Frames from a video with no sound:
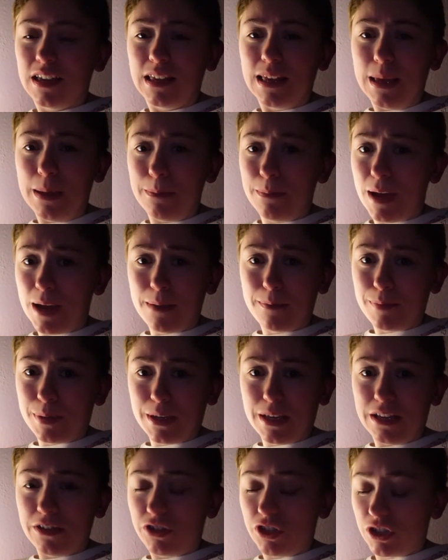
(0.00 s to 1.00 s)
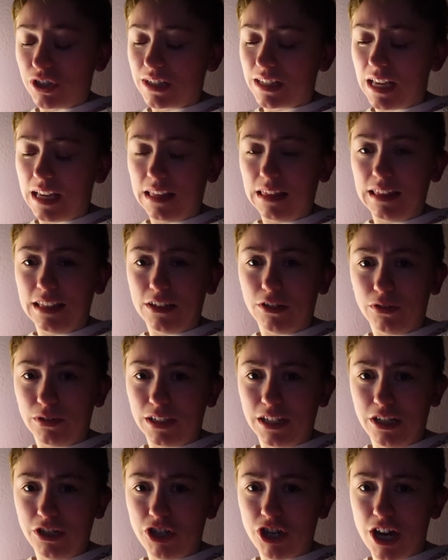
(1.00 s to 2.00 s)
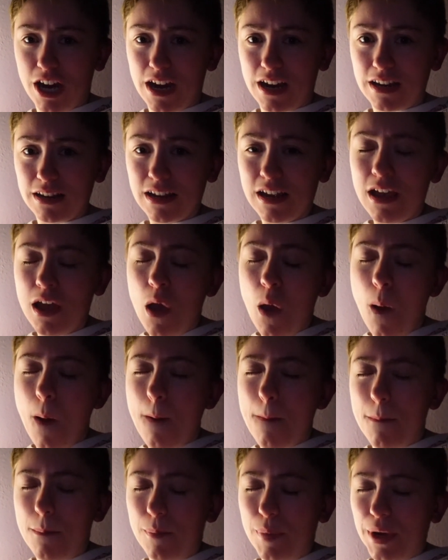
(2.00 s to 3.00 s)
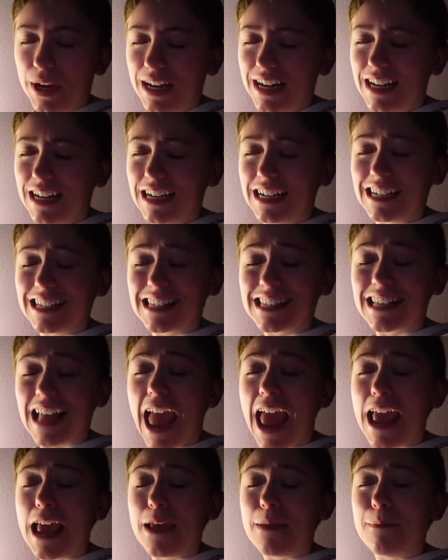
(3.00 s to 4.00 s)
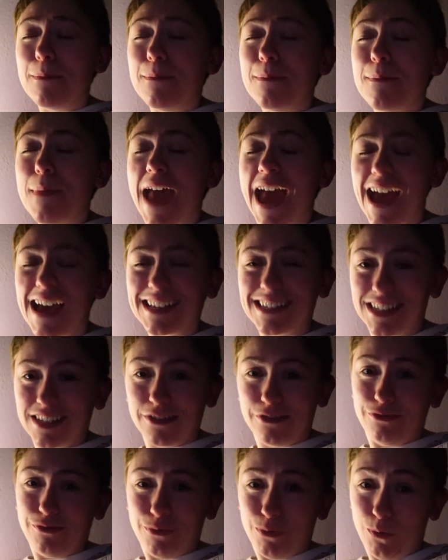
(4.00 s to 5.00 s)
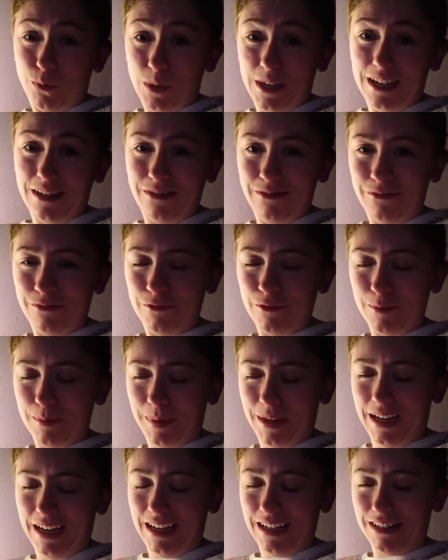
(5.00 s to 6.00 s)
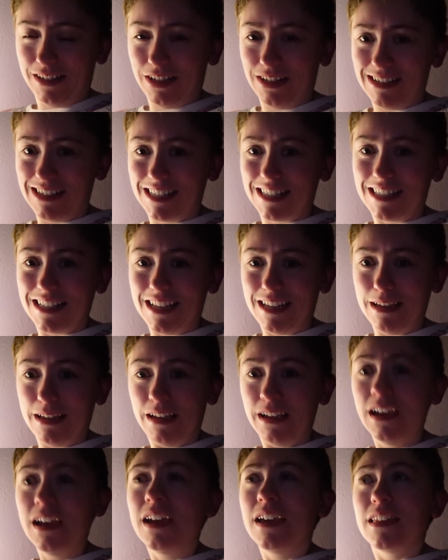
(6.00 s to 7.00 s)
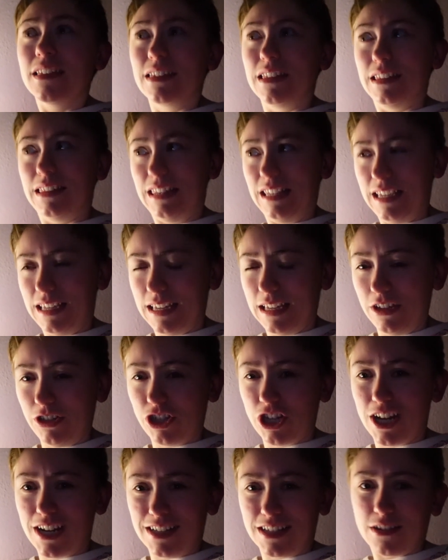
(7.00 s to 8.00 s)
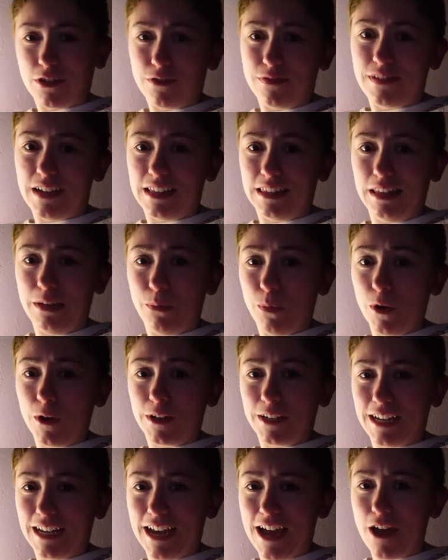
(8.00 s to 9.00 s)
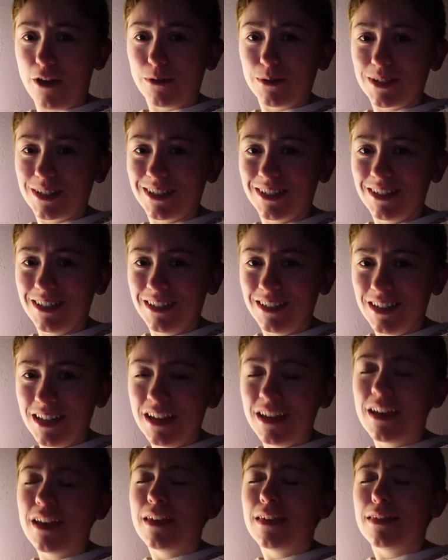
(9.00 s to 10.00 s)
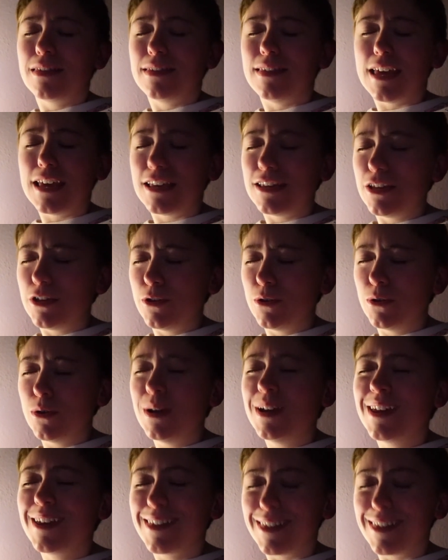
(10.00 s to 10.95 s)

It might be just a little keychain, but it is a massive win for me to see that the keychains are finally working out. Thank you,